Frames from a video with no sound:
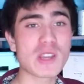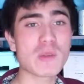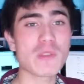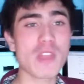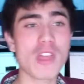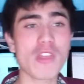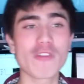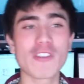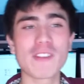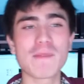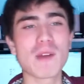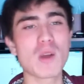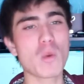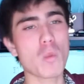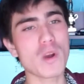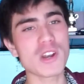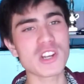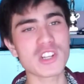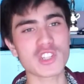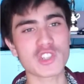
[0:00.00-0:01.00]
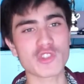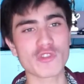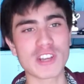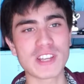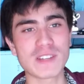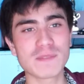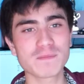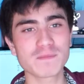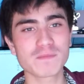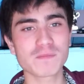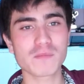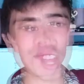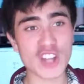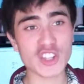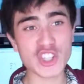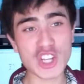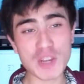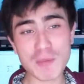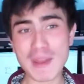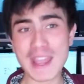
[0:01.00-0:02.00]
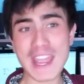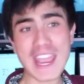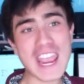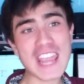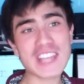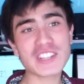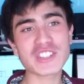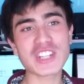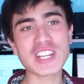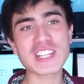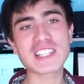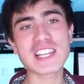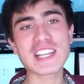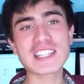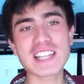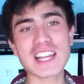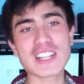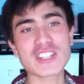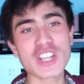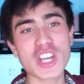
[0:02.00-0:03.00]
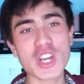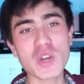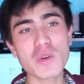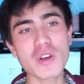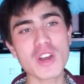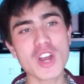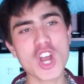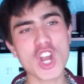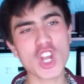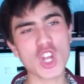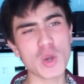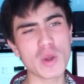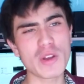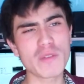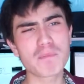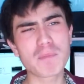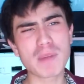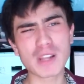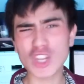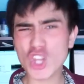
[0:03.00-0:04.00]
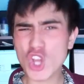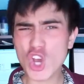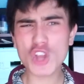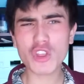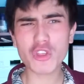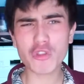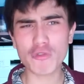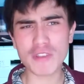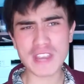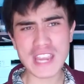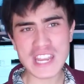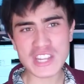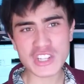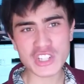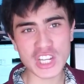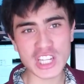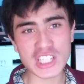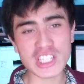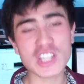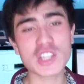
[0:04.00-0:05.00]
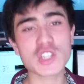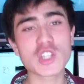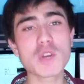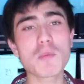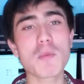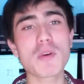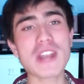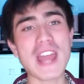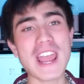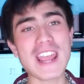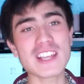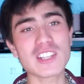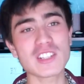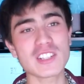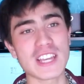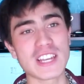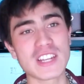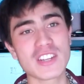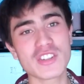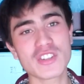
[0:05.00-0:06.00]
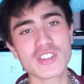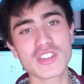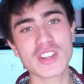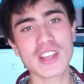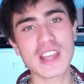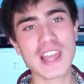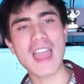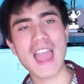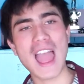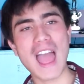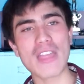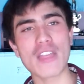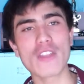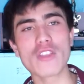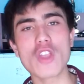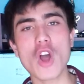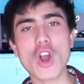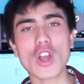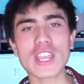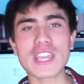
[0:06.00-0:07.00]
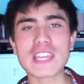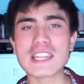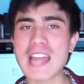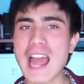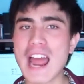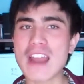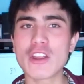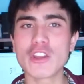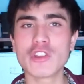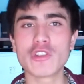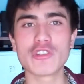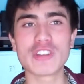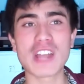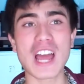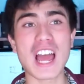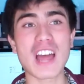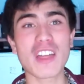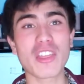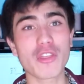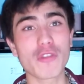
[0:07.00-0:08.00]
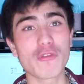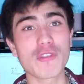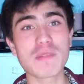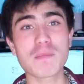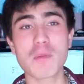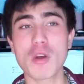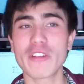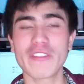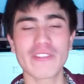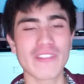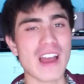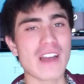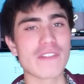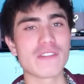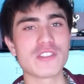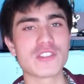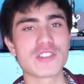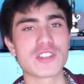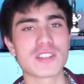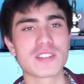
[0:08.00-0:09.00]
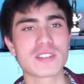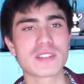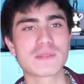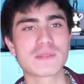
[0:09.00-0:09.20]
with a 3.1-inch screen, a cheaper HTC Tattoo going below 3 inches to 2.8 inch, and the Nokia 900 at 3.5 inches.